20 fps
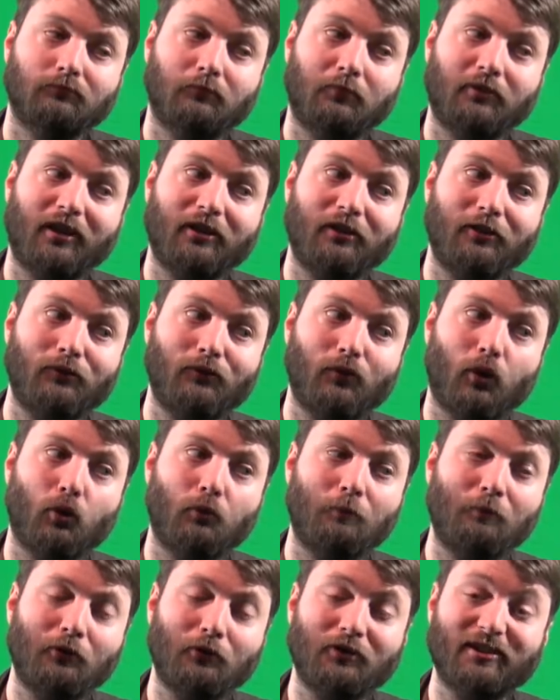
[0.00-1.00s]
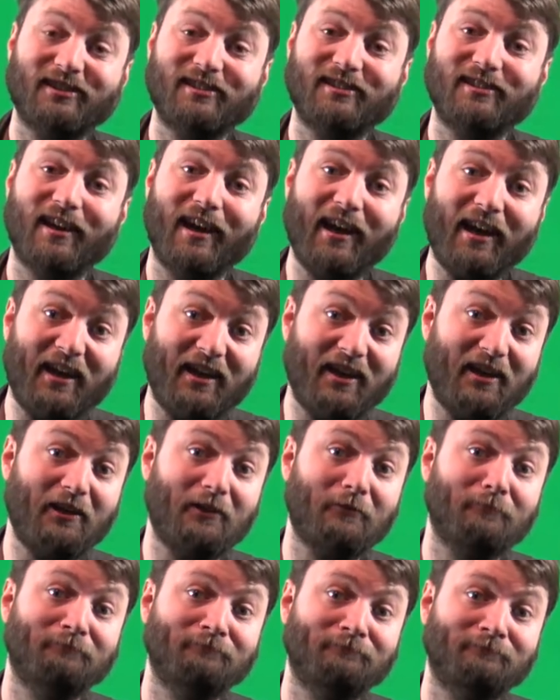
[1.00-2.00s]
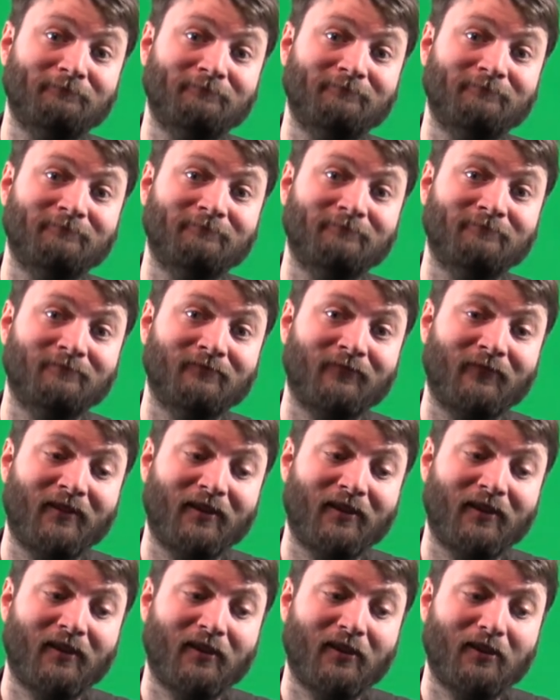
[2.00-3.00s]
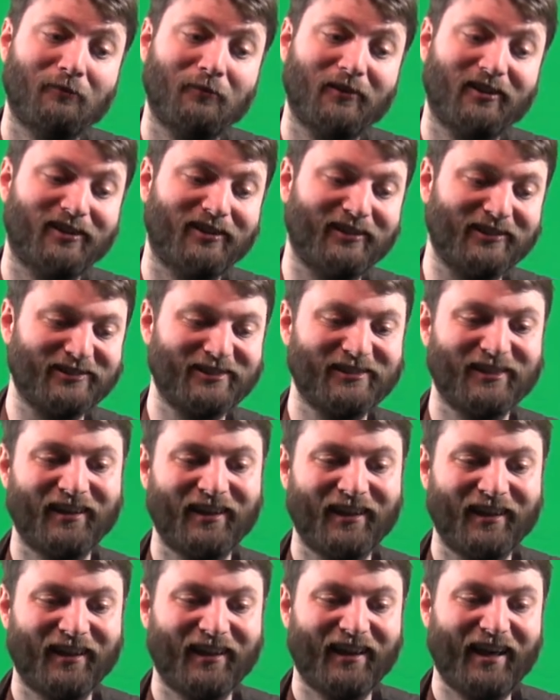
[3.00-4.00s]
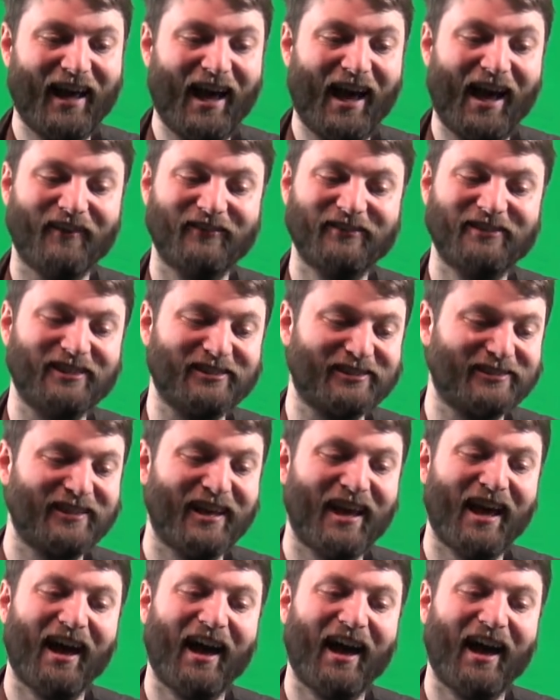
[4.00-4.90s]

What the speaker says: but I do hope you stay. Because I'm just